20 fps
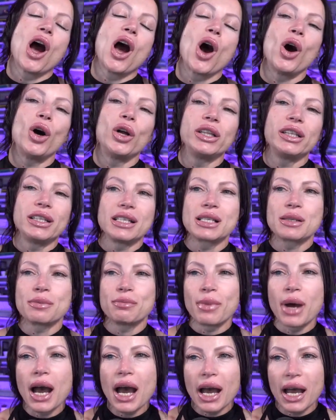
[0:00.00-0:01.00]
on these
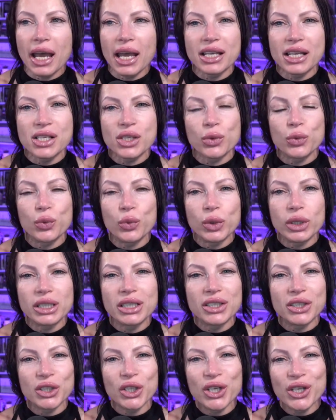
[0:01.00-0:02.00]
mics would
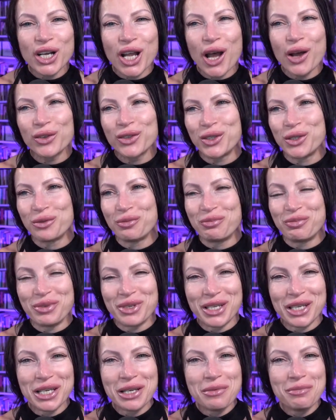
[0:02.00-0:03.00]
turn out to be